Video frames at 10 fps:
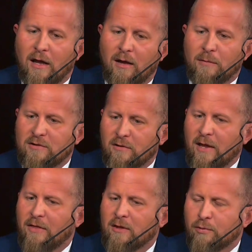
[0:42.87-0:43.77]
Um, and
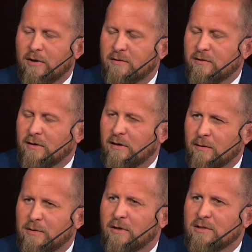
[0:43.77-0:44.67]
so I think the president's going to
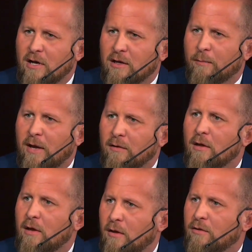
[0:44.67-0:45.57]
get up there and talk about